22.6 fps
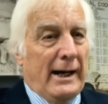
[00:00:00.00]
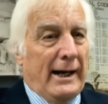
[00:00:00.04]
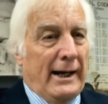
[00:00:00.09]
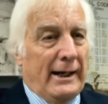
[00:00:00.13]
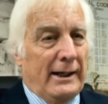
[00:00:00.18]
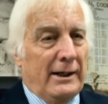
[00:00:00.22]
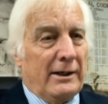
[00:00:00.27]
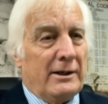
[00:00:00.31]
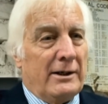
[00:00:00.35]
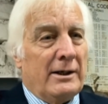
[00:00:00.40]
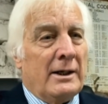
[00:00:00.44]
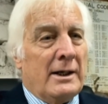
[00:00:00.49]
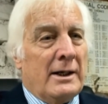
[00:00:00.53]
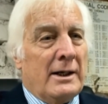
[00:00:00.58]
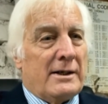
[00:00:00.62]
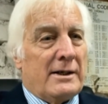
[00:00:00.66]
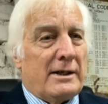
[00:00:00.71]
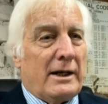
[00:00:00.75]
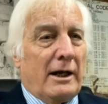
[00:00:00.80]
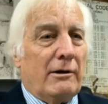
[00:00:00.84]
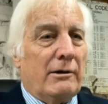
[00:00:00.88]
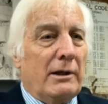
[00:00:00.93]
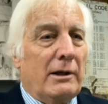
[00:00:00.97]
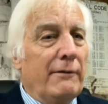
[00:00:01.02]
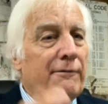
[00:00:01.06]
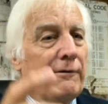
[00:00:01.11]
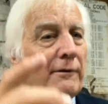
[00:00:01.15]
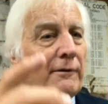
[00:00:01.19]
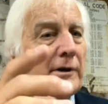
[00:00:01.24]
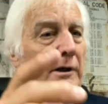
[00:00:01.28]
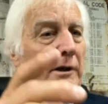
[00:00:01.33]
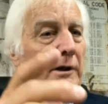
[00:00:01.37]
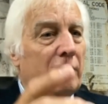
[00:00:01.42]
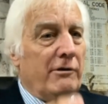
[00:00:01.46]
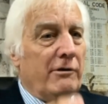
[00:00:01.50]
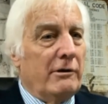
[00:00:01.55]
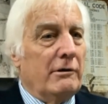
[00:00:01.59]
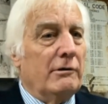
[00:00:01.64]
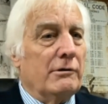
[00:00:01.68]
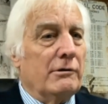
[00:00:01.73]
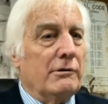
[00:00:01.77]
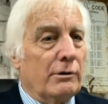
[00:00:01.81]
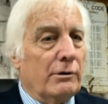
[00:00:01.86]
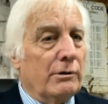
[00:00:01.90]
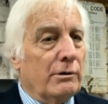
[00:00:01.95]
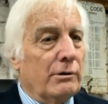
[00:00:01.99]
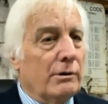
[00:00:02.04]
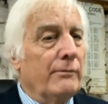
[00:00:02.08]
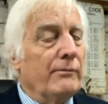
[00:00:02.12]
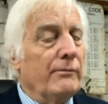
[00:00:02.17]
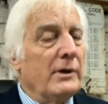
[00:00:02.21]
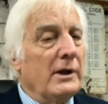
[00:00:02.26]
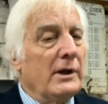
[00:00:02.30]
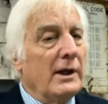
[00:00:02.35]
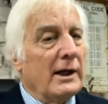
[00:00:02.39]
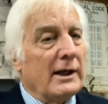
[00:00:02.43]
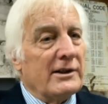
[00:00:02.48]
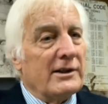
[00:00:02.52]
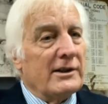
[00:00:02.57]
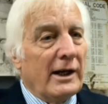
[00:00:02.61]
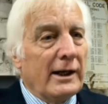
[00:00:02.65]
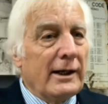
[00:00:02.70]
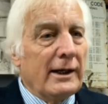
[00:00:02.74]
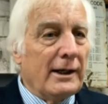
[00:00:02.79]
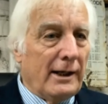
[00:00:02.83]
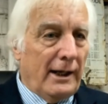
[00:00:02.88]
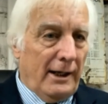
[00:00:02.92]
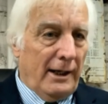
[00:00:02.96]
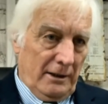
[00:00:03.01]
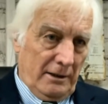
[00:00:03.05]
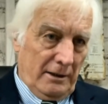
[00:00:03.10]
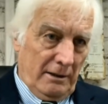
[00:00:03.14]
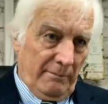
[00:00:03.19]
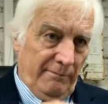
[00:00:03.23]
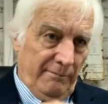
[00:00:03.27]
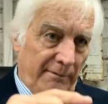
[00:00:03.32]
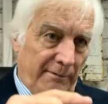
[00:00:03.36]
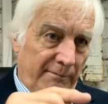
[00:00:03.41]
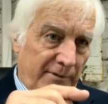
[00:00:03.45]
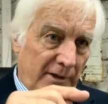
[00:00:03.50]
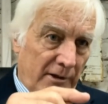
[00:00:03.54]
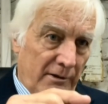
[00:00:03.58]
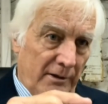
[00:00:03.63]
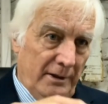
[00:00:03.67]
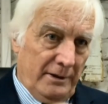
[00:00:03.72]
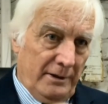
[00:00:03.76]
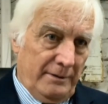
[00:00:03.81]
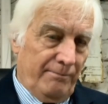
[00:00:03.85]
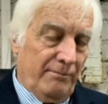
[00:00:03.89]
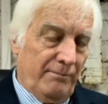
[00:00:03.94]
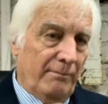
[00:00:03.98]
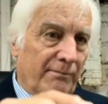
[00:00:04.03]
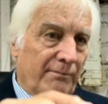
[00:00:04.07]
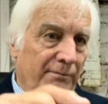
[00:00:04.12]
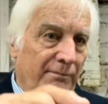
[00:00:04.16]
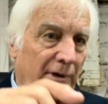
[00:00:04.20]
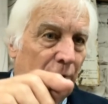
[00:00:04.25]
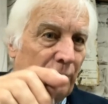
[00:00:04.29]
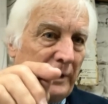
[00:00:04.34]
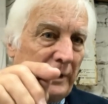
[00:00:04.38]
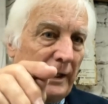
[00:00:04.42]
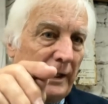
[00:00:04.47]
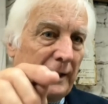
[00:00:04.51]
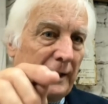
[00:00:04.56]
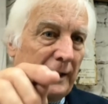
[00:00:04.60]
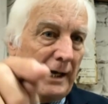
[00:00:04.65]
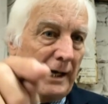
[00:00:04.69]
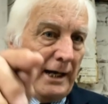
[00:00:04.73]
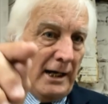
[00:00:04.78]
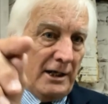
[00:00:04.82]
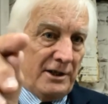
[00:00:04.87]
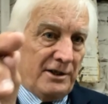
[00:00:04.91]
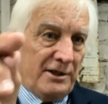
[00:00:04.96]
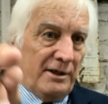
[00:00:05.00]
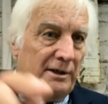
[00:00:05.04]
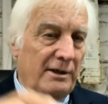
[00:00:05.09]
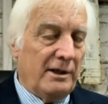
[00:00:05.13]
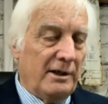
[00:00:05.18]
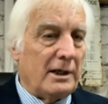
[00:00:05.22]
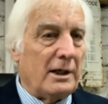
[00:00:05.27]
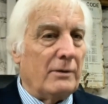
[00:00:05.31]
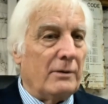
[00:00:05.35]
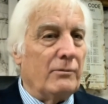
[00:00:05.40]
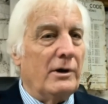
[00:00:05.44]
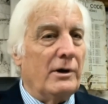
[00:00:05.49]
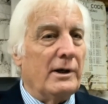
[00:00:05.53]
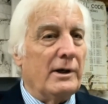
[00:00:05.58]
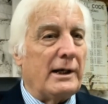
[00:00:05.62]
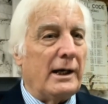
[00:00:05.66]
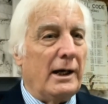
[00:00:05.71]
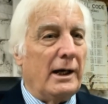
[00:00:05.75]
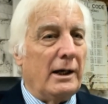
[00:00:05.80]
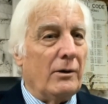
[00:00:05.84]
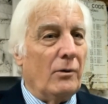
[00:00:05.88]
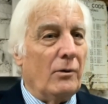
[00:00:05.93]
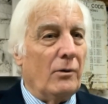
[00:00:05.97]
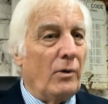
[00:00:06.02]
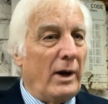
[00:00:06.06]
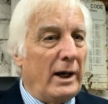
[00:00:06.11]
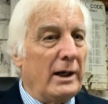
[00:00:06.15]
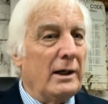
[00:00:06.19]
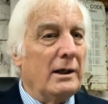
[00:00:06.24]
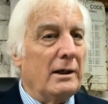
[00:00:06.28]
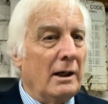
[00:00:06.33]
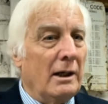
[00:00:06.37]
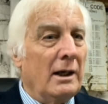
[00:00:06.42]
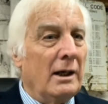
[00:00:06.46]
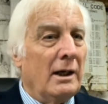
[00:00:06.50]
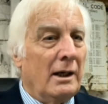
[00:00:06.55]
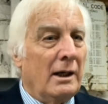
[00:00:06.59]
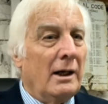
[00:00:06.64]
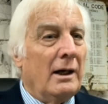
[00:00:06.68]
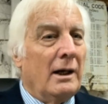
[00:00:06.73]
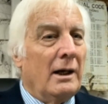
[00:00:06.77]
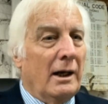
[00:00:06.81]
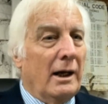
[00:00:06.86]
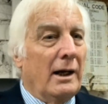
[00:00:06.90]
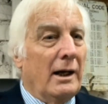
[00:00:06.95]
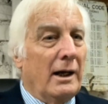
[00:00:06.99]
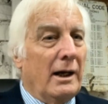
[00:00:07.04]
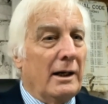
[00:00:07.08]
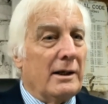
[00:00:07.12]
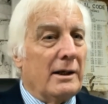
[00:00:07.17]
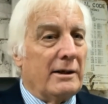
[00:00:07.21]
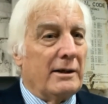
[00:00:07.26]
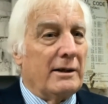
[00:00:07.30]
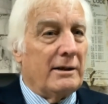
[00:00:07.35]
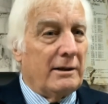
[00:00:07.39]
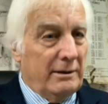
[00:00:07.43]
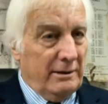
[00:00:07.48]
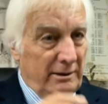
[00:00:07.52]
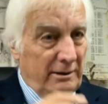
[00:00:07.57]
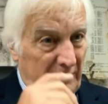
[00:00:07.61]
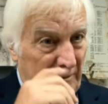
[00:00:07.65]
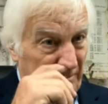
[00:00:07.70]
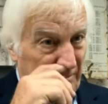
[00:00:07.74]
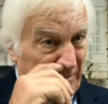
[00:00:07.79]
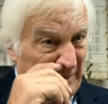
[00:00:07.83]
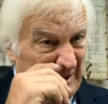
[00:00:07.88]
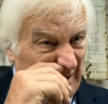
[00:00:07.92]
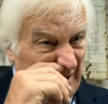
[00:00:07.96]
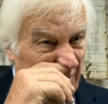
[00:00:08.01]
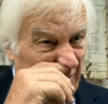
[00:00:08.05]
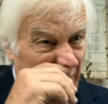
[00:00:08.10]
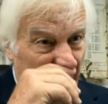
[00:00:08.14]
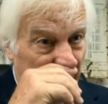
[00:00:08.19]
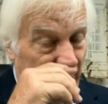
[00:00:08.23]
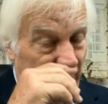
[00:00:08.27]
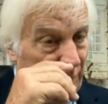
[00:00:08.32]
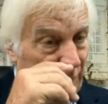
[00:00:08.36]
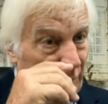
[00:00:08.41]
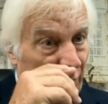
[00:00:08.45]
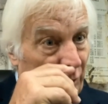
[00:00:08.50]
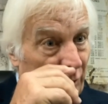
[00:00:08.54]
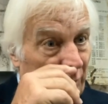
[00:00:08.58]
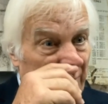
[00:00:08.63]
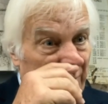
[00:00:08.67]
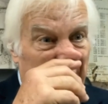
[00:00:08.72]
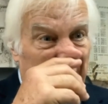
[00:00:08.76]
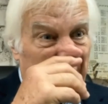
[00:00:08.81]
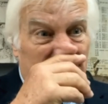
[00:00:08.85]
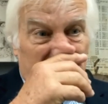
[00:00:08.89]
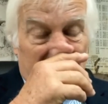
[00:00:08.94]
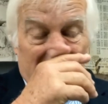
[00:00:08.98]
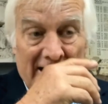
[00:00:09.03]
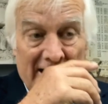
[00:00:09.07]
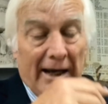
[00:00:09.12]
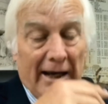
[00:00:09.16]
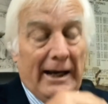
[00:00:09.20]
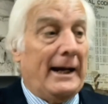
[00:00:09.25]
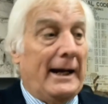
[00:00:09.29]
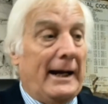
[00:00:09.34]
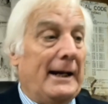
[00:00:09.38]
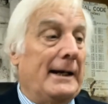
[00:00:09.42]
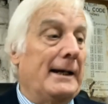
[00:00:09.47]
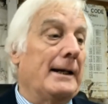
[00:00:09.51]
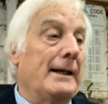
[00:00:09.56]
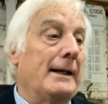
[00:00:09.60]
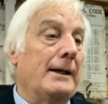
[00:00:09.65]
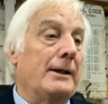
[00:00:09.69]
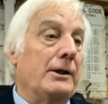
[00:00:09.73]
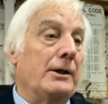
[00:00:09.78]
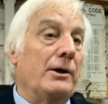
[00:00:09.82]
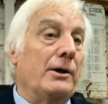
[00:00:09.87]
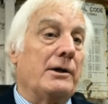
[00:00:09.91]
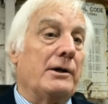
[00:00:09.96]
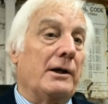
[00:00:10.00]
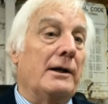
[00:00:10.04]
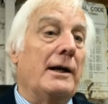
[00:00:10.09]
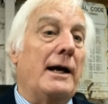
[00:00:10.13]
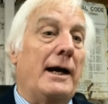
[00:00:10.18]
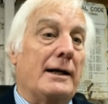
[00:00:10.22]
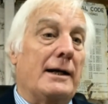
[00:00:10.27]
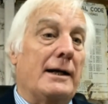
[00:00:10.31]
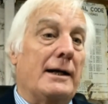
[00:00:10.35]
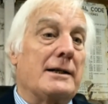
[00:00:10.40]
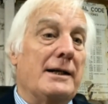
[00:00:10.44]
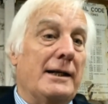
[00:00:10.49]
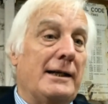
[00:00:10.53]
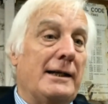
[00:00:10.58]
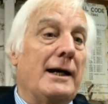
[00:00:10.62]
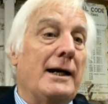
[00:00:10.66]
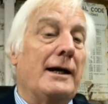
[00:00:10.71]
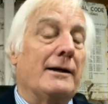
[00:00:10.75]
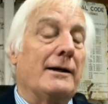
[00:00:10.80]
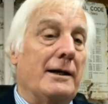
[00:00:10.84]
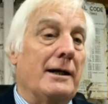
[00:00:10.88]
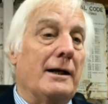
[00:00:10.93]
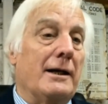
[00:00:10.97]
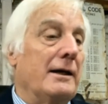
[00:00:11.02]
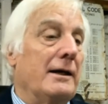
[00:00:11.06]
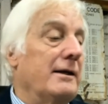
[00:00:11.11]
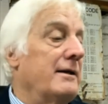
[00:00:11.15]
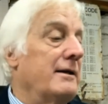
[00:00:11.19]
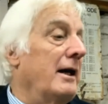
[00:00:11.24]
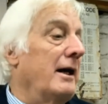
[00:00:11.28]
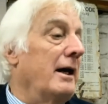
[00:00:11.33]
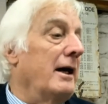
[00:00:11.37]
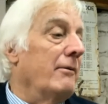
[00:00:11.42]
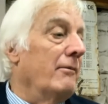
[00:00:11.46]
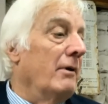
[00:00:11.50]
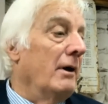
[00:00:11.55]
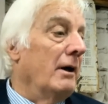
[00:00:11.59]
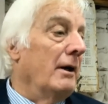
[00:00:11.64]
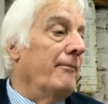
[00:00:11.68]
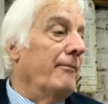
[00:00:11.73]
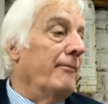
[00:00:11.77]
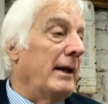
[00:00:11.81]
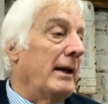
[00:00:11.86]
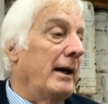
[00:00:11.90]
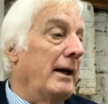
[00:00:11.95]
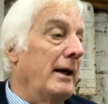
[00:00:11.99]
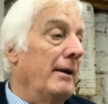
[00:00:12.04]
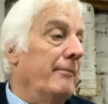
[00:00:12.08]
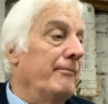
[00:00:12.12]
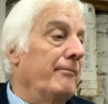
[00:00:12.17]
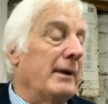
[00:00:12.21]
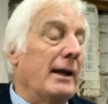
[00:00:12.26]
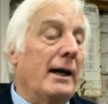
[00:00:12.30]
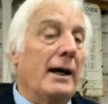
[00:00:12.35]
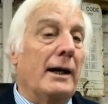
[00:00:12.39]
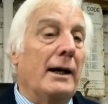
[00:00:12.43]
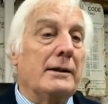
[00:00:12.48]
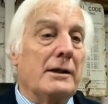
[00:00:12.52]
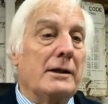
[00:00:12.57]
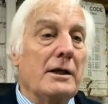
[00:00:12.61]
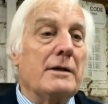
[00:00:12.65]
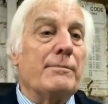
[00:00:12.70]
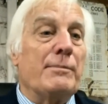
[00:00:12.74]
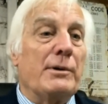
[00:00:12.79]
And so if you've got a drill core, you can take it out, and from various volcanic ashes, you can work out when this material formed, and you can actually calculate saying, well, at